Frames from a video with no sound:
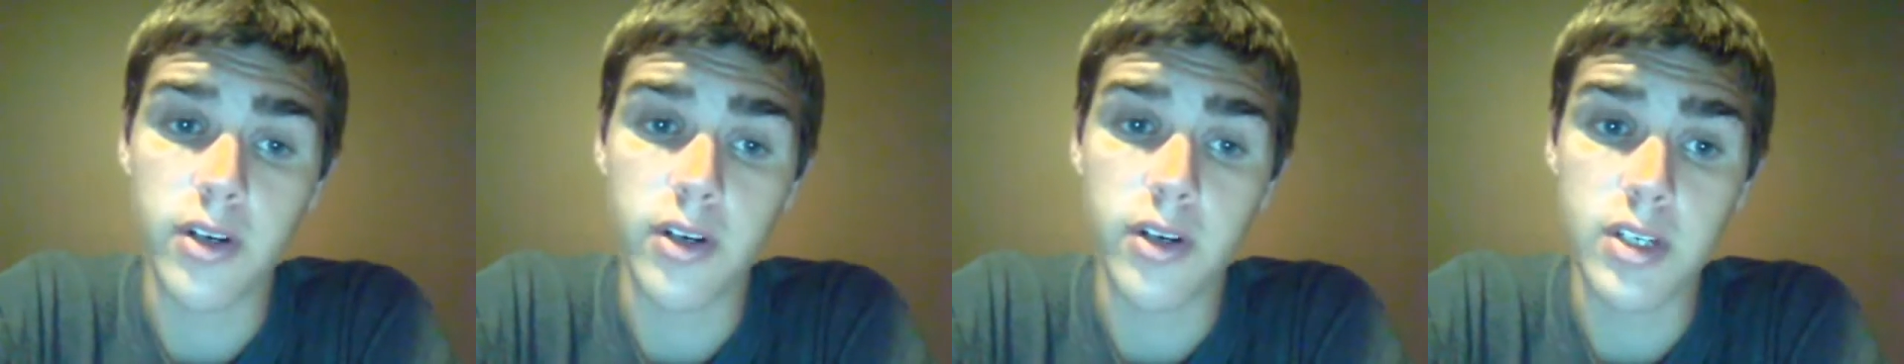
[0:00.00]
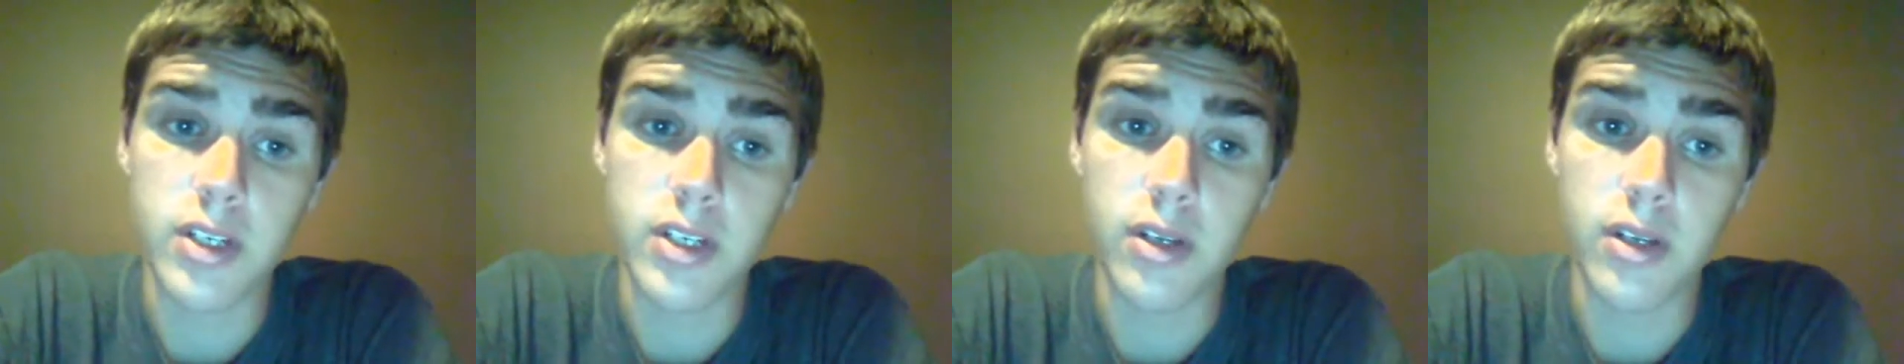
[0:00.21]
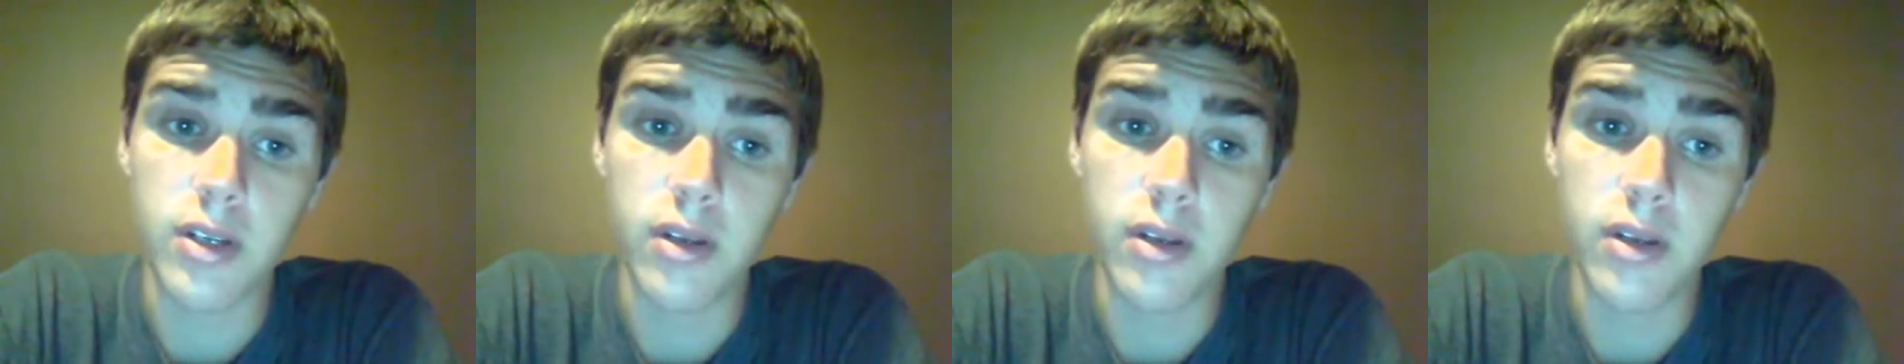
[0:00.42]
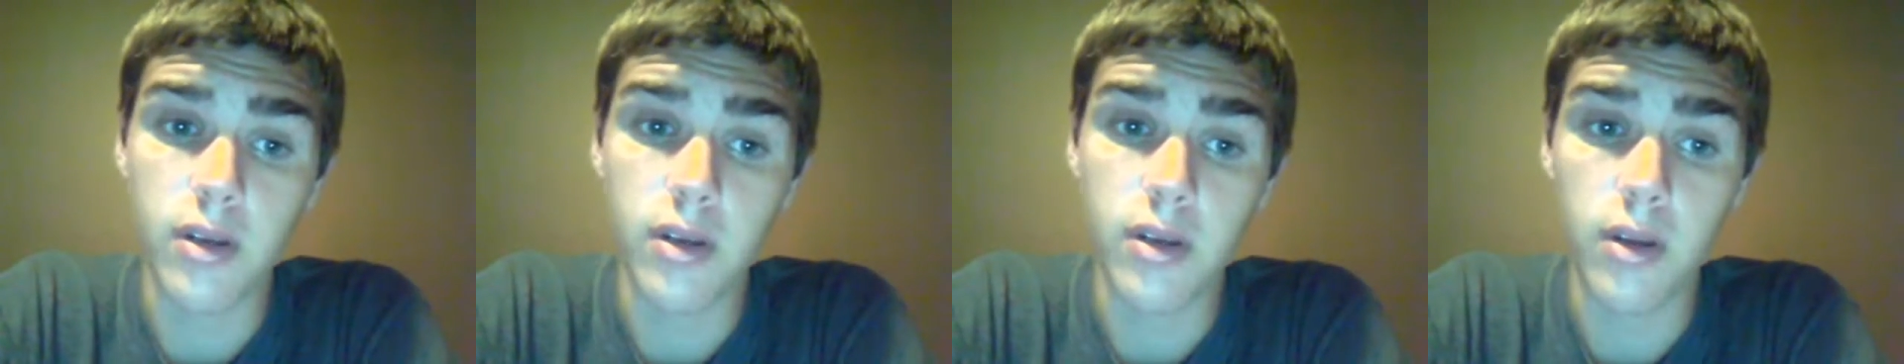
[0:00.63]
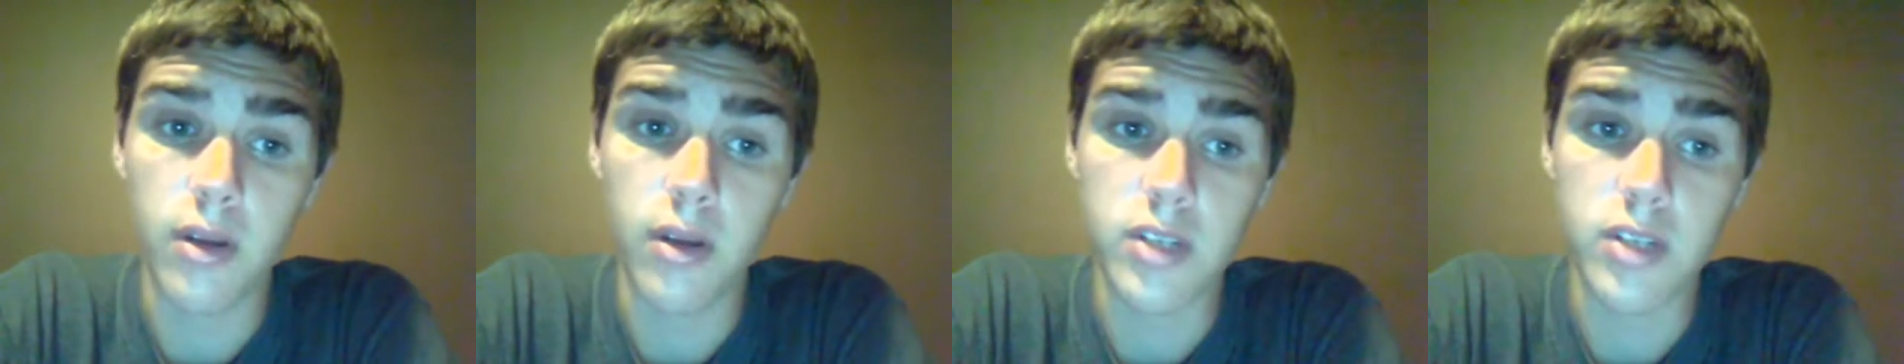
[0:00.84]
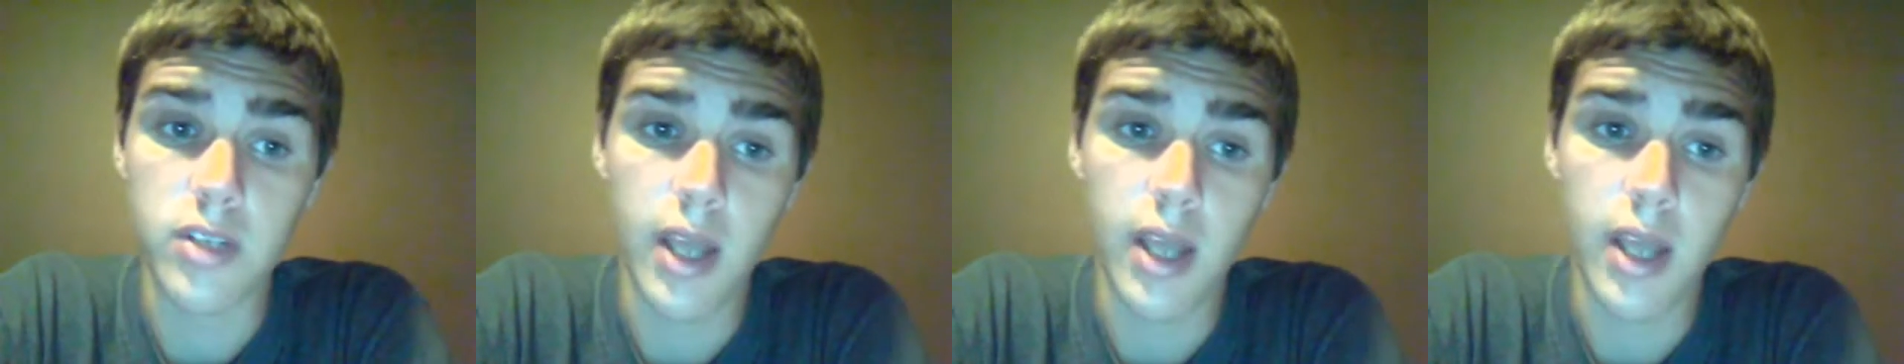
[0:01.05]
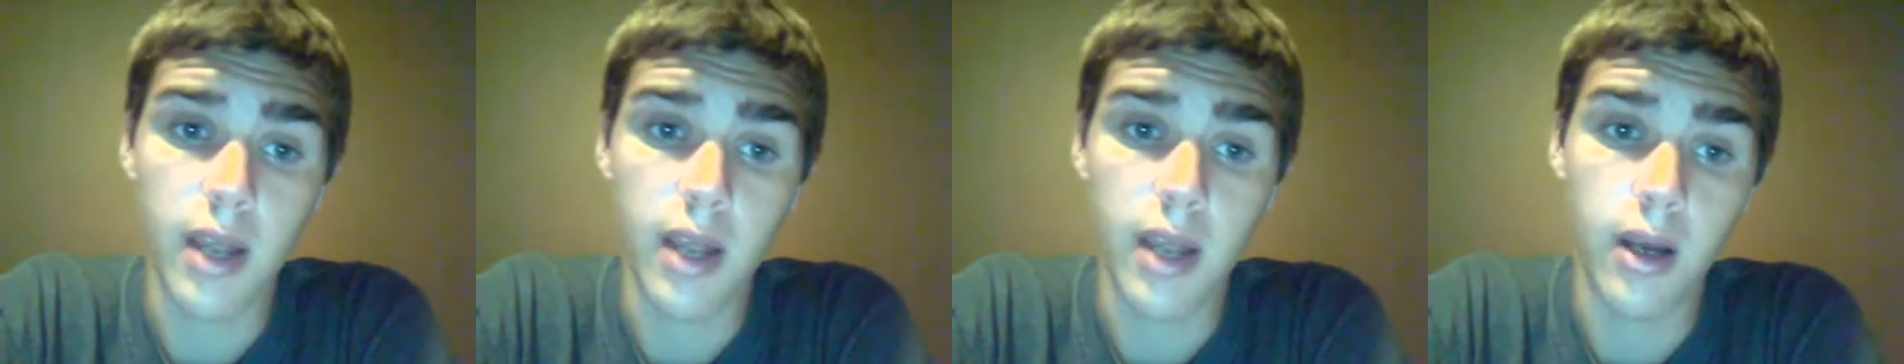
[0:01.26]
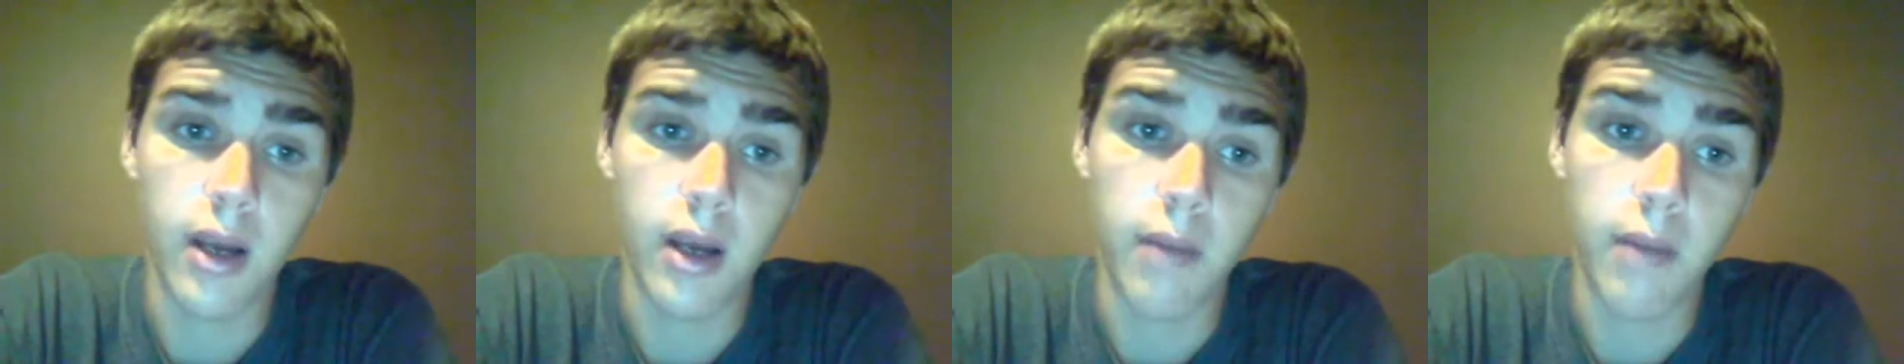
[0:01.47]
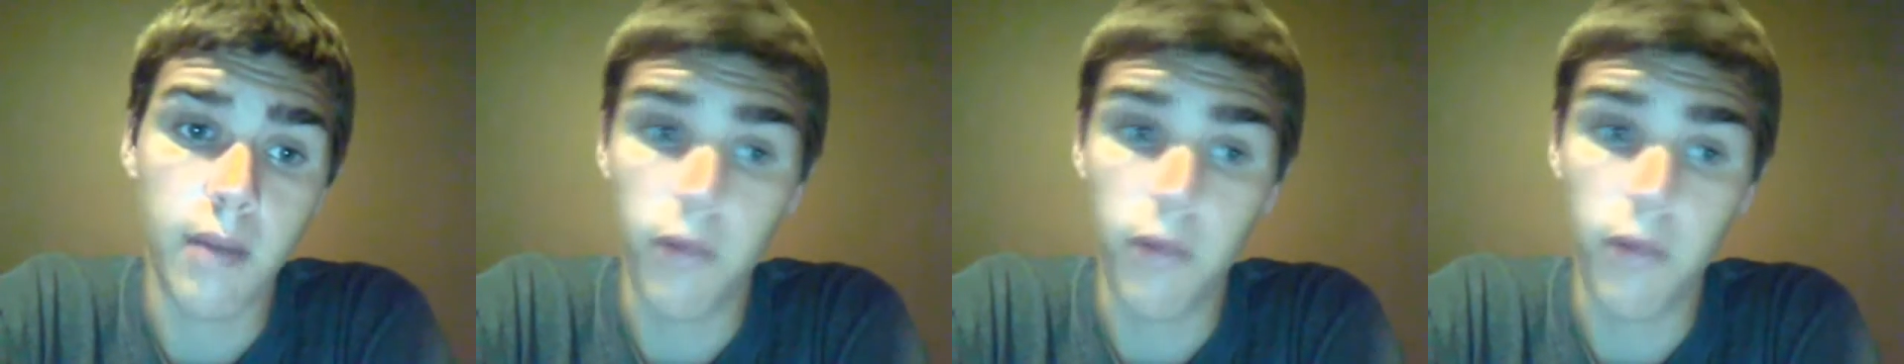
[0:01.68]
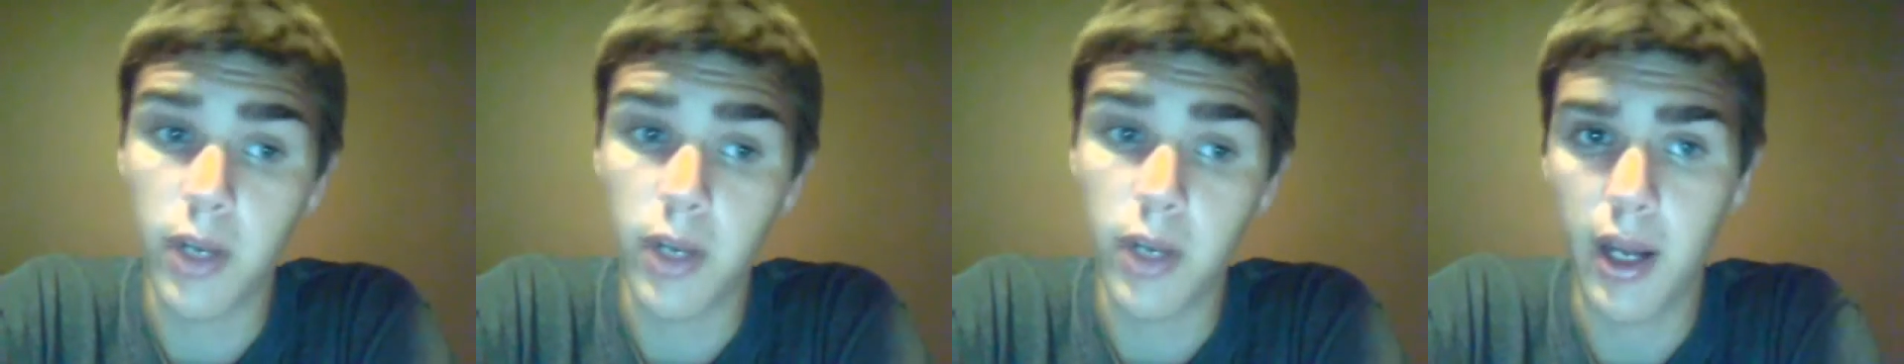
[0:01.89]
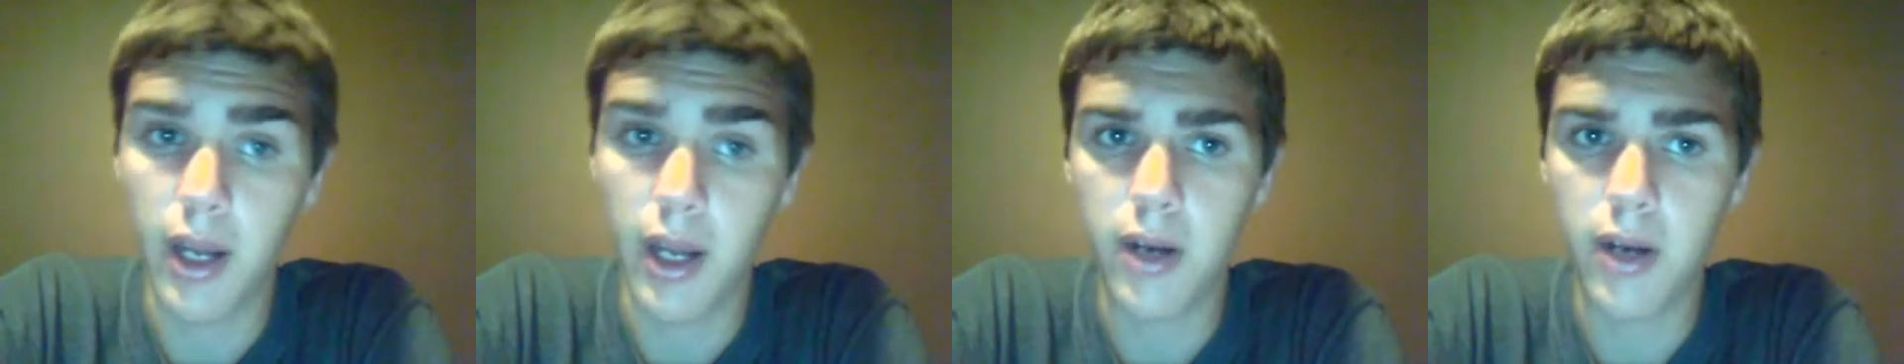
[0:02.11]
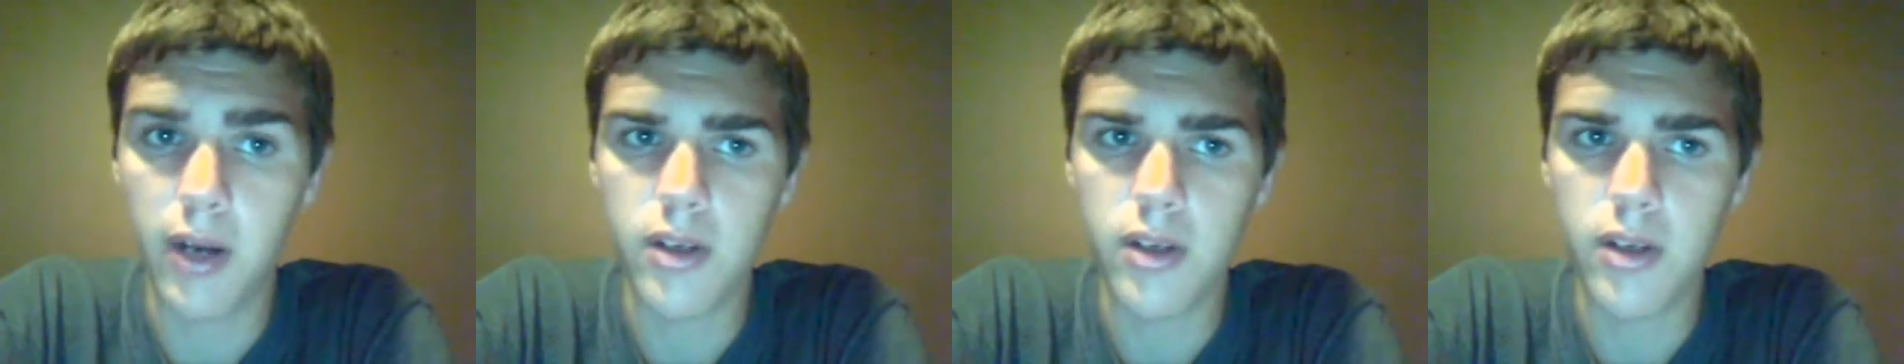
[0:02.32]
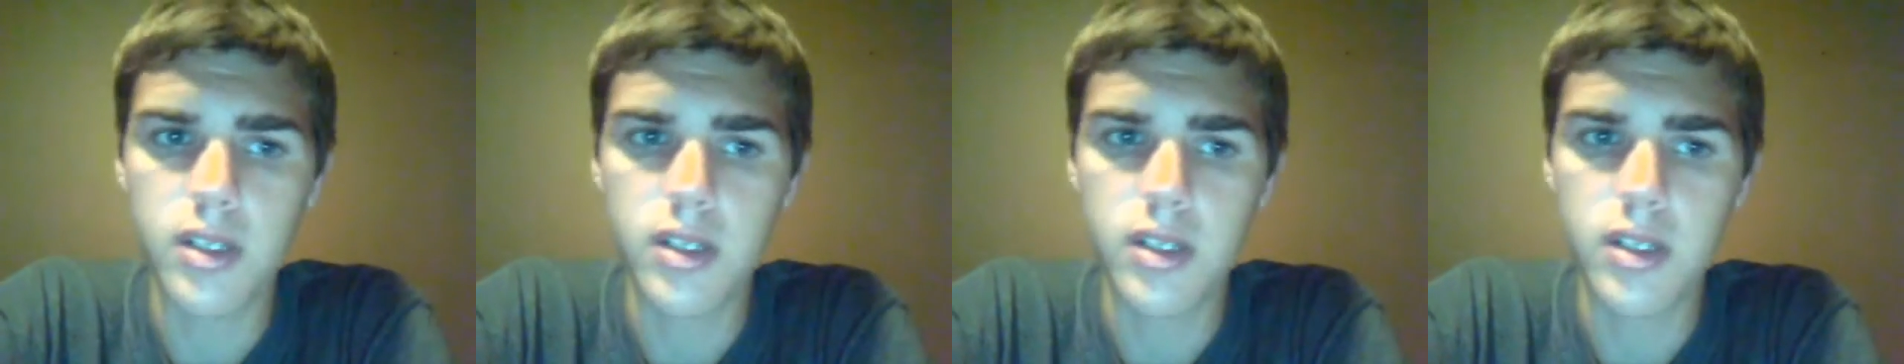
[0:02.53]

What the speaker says: and knows that 49ers